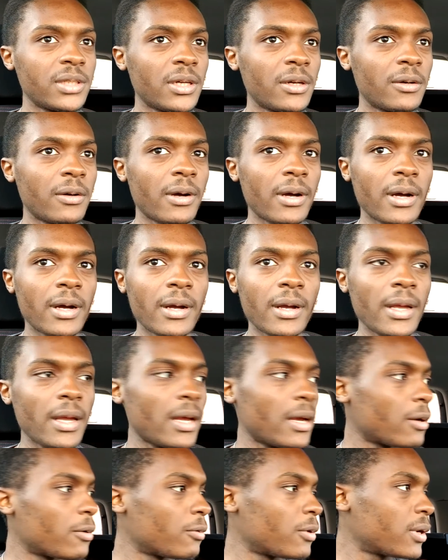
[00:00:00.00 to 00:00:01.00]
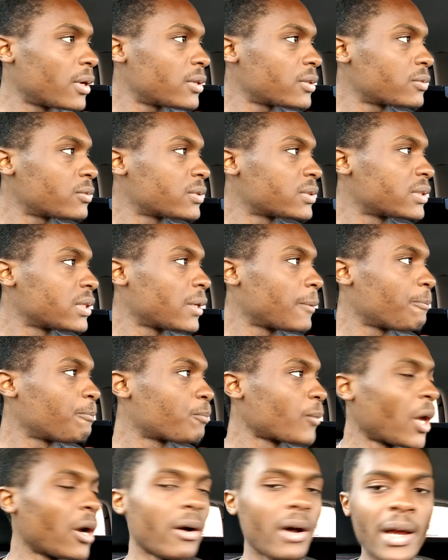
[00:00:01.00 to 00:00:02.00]
Yeah, what else was that?
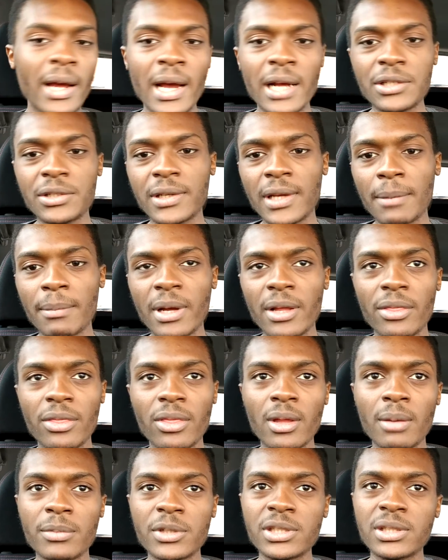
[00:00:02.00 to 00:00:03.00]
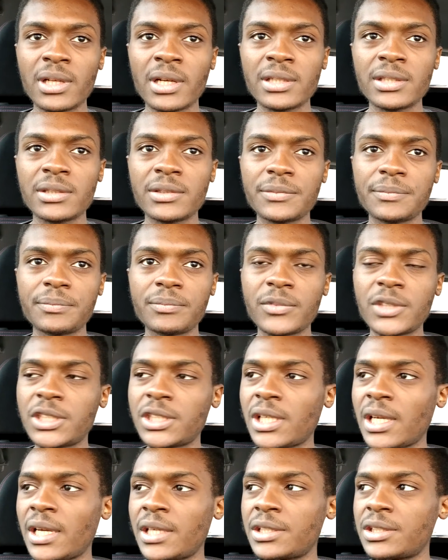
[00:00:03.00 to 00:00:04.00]
Oh, I had to get my thermostat
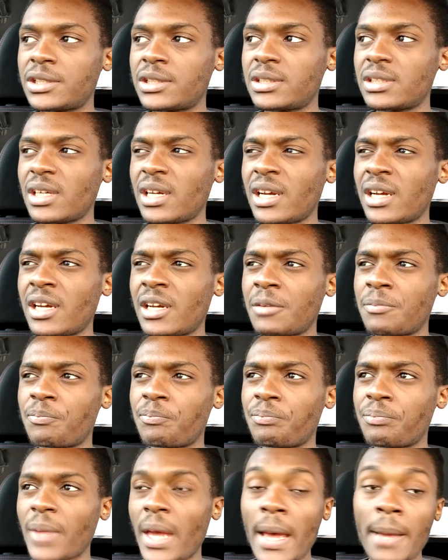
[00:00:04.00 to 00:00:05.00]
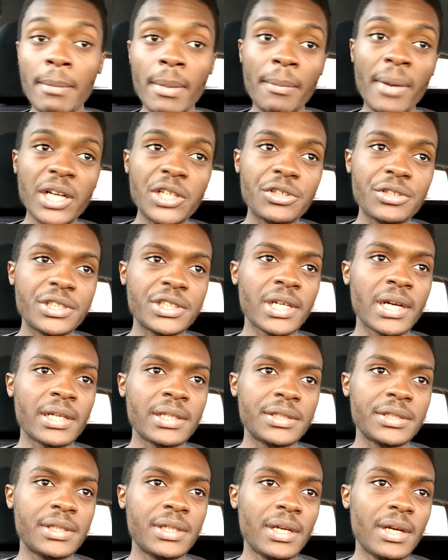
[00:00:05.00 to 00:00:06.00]
changed and my battery
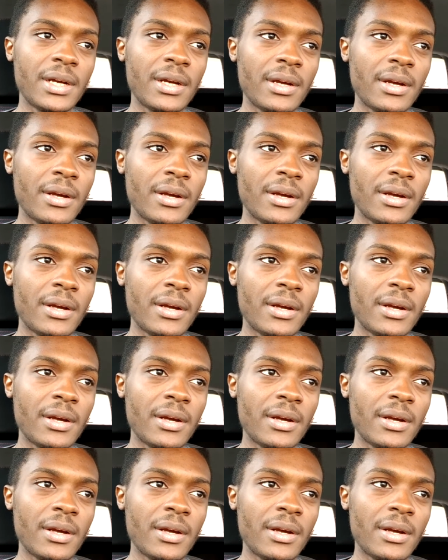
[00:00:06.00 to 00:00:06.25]
changed,